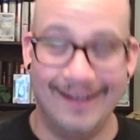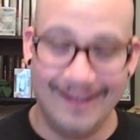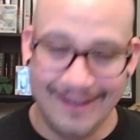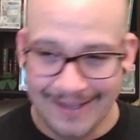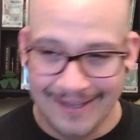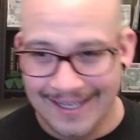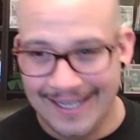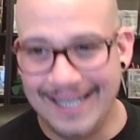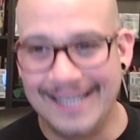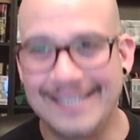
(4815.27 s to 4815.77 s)

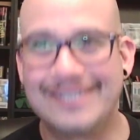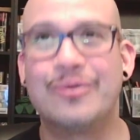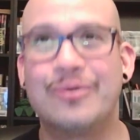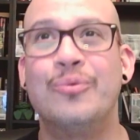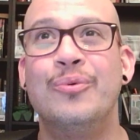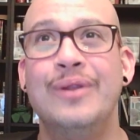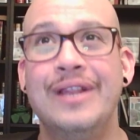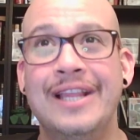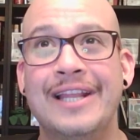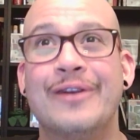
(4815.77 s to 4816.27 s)
It's
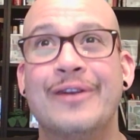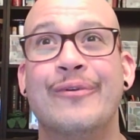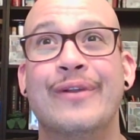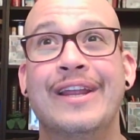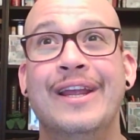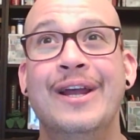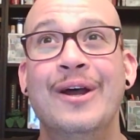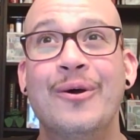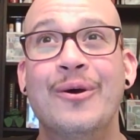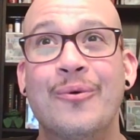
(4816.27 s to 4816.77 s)
literally
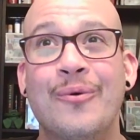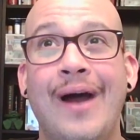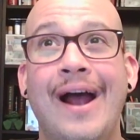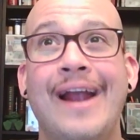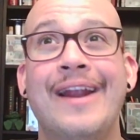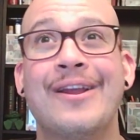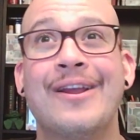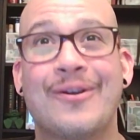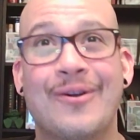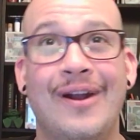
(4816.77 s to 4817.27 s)

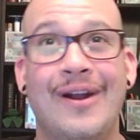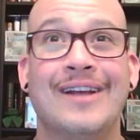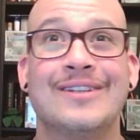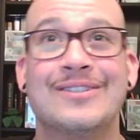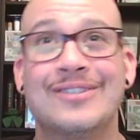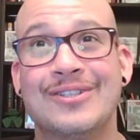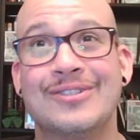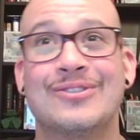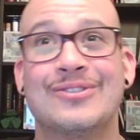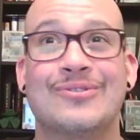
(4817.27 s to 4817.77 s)
right across
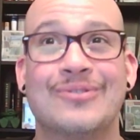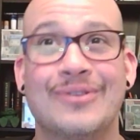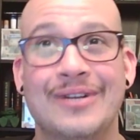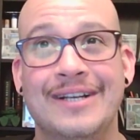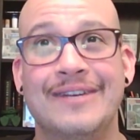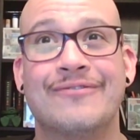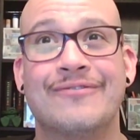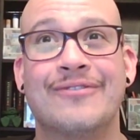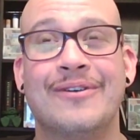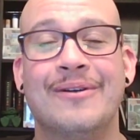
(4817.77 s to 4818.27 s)
the
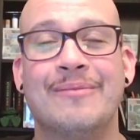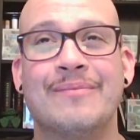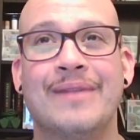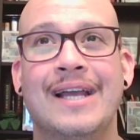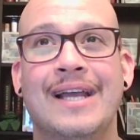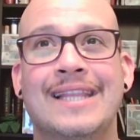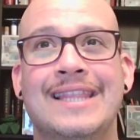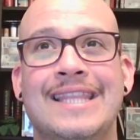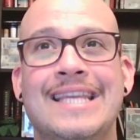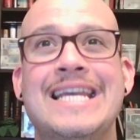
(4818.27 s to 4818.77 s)
street from,
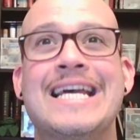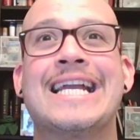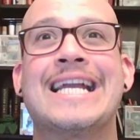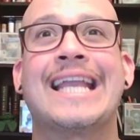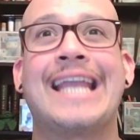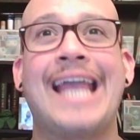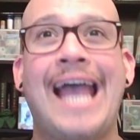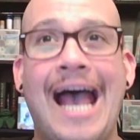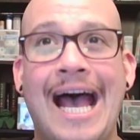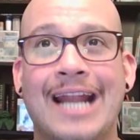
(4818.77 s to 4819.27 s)
like, the
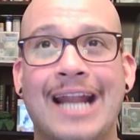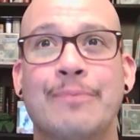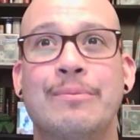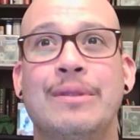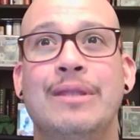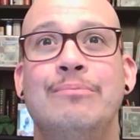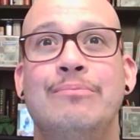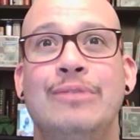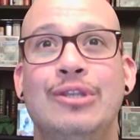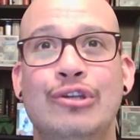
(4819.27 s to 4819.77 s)

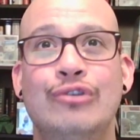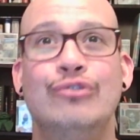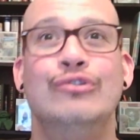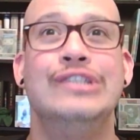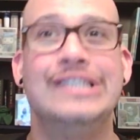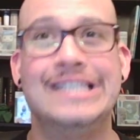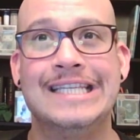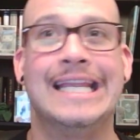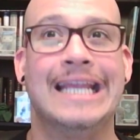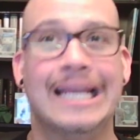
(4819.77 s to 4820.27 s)
Academy
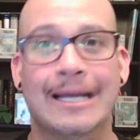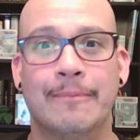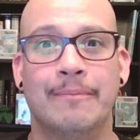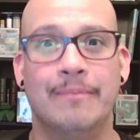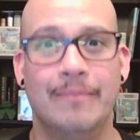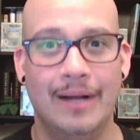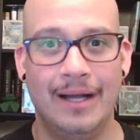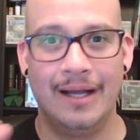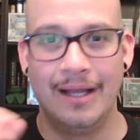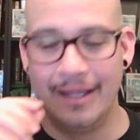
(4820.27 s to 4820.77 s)
Museum.